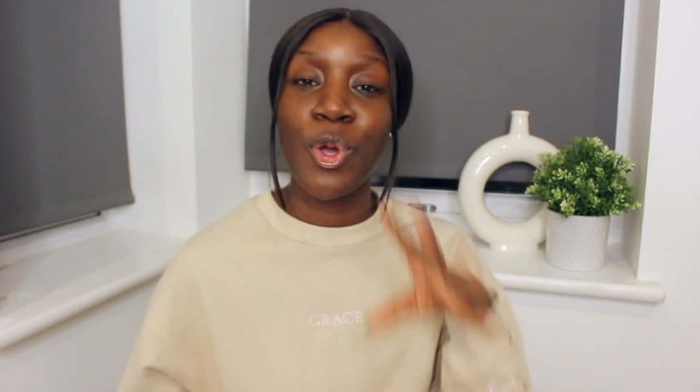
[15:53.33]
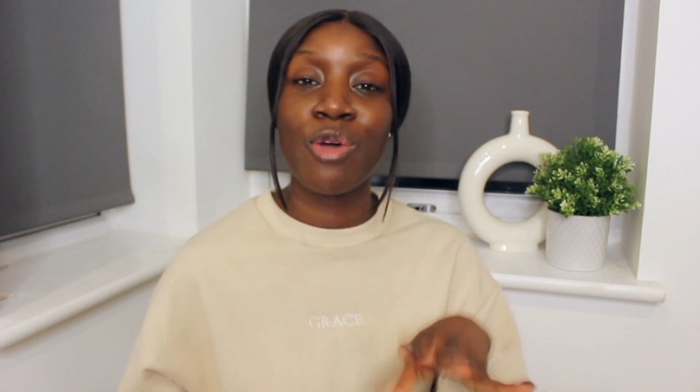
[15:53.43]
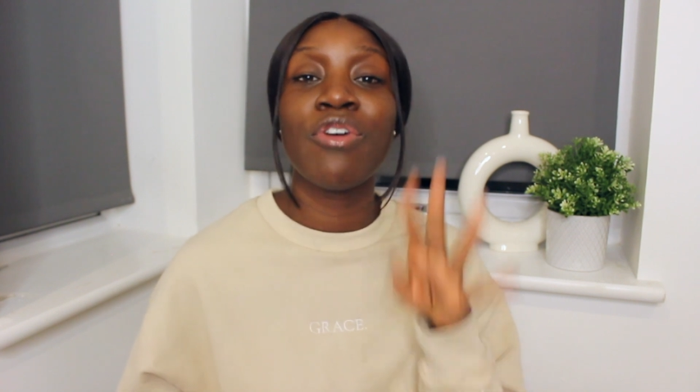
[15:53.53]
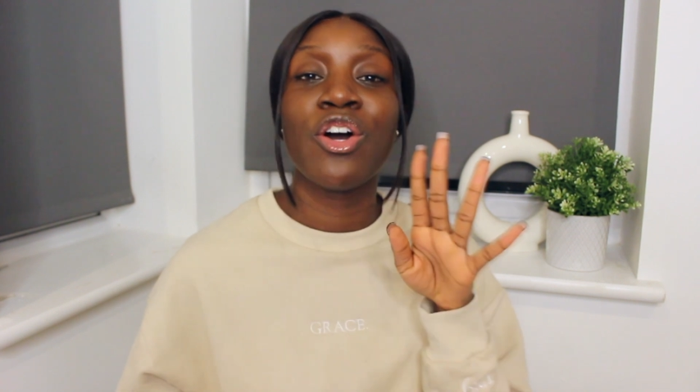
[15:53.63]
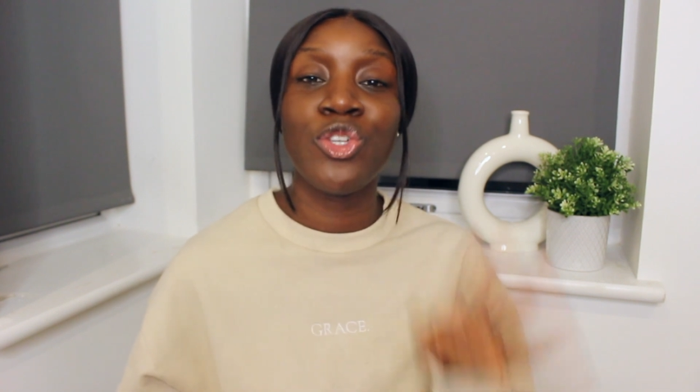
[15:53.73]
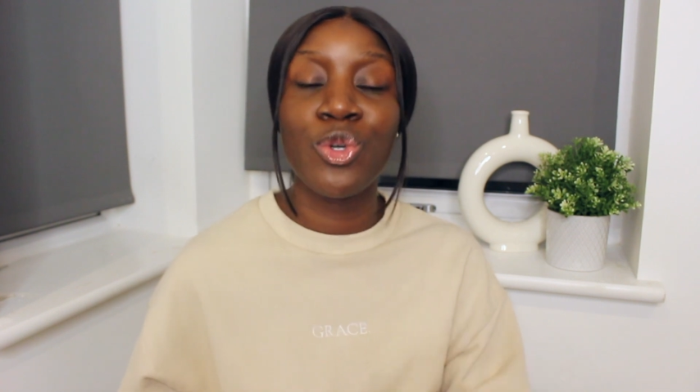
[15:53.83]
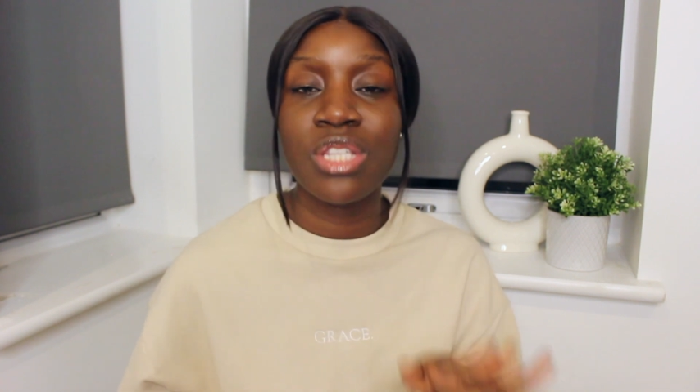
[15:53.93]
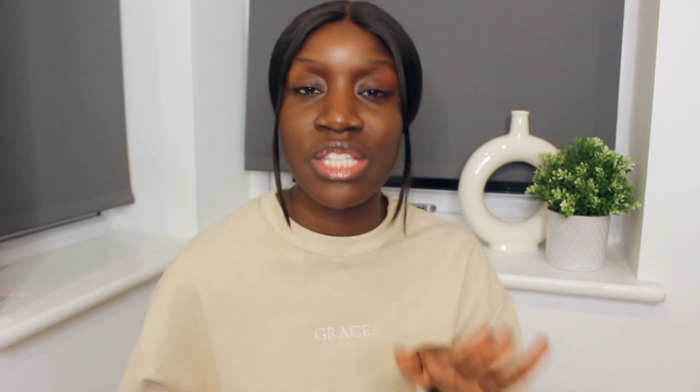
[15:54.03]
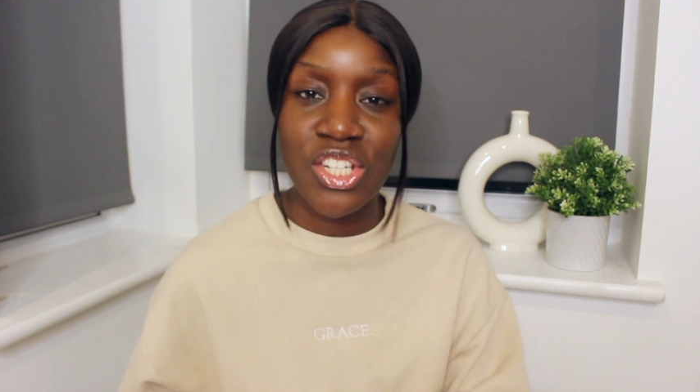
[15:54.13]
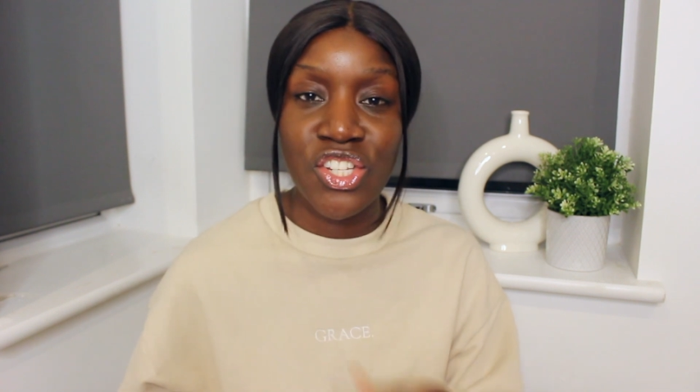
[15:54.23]
over your
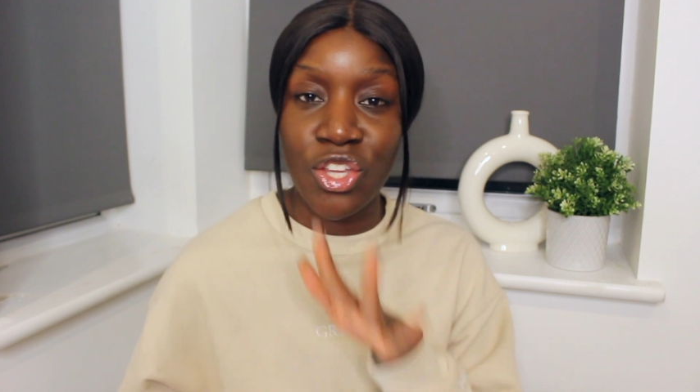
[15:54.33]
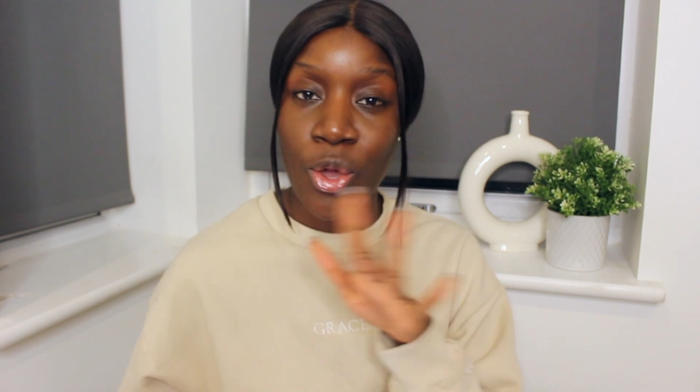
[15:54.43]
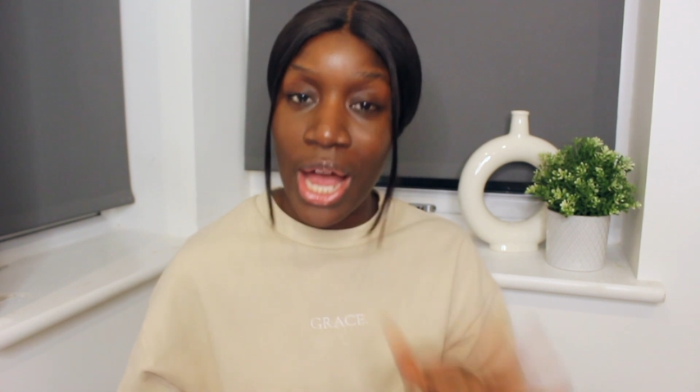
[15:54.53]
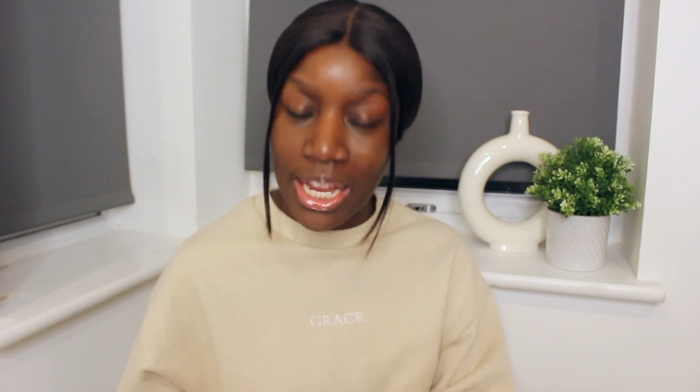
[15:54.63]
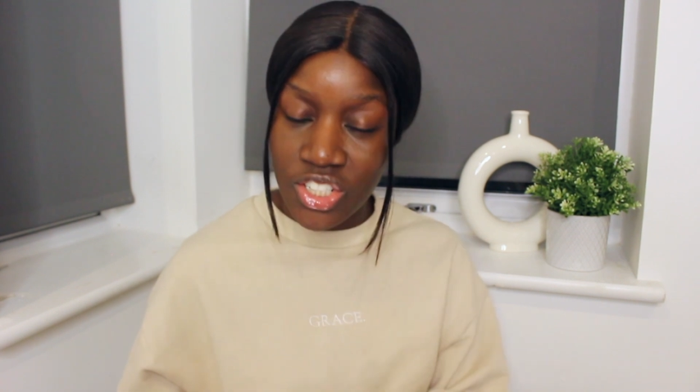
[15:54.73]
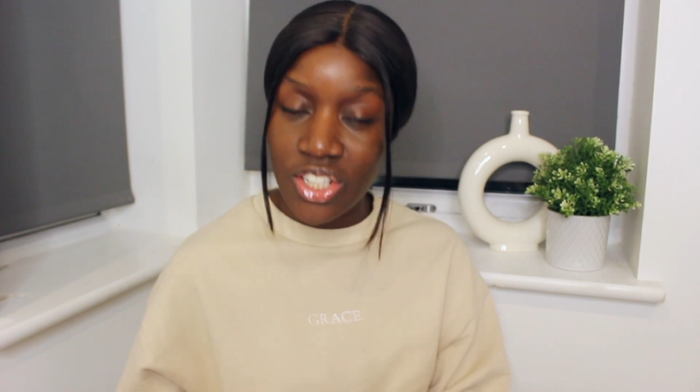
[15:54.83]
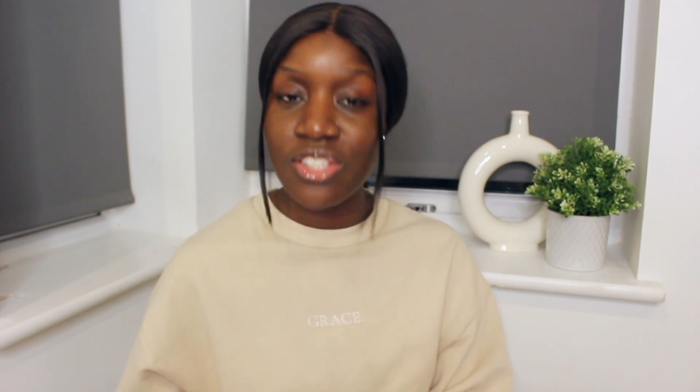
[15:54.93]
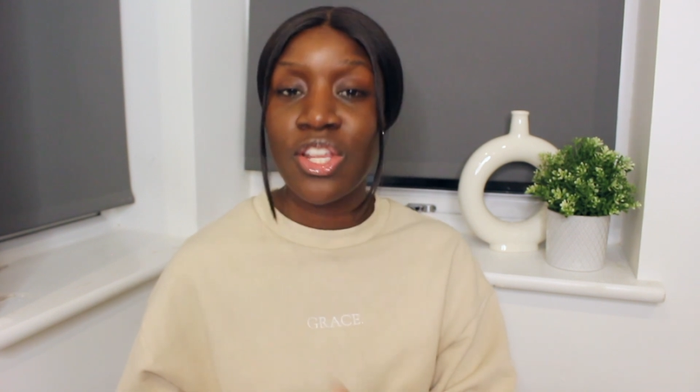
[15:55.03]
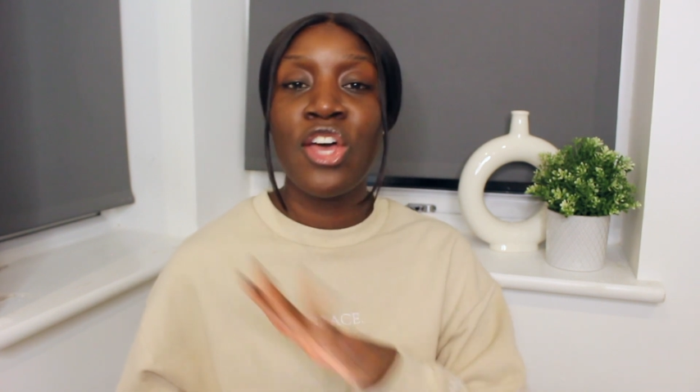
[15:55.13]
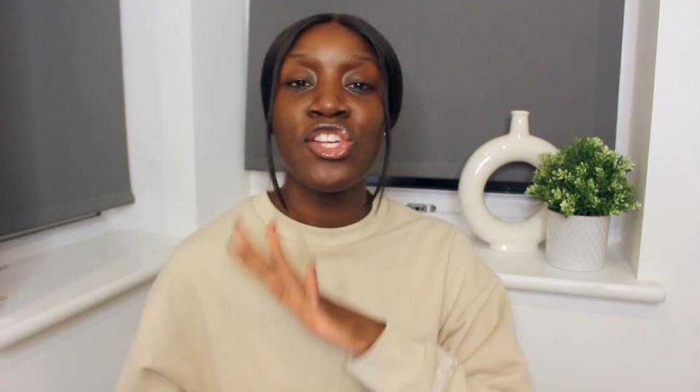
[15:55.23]
decisions and your actions.